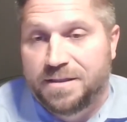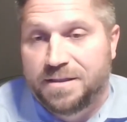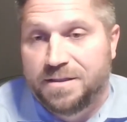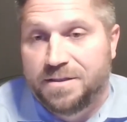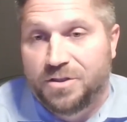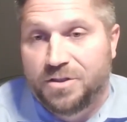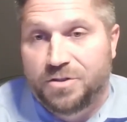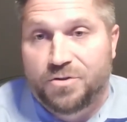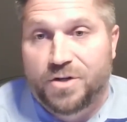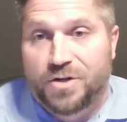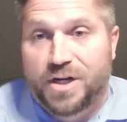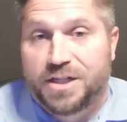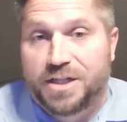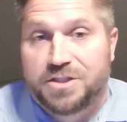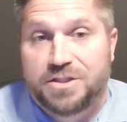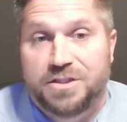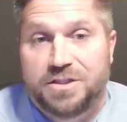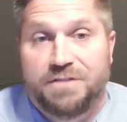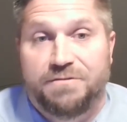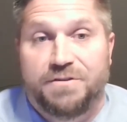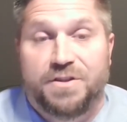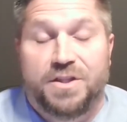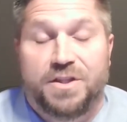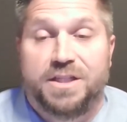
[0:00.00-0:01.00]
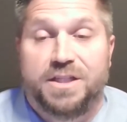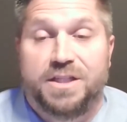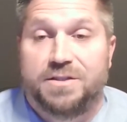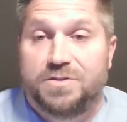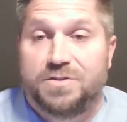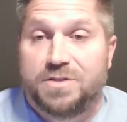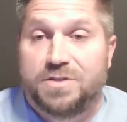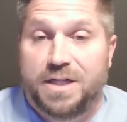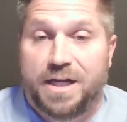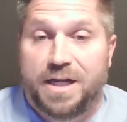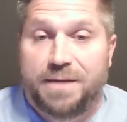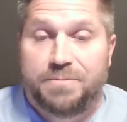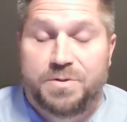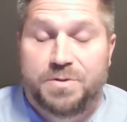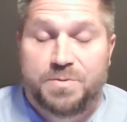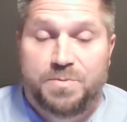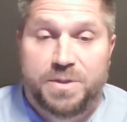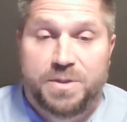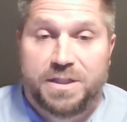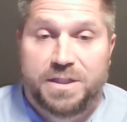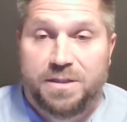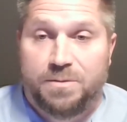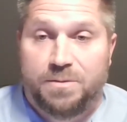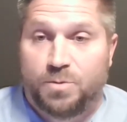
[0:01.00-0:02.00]
in the direction of things, and I'm
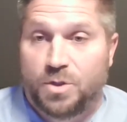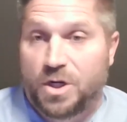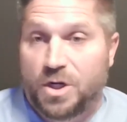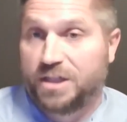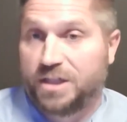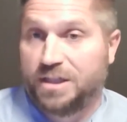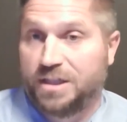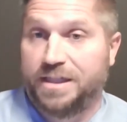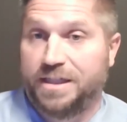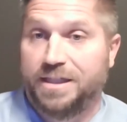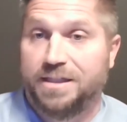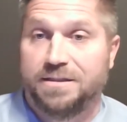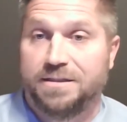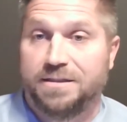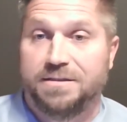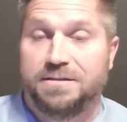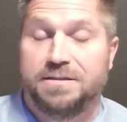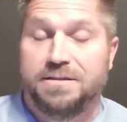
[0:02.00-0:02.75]
speaking broadly,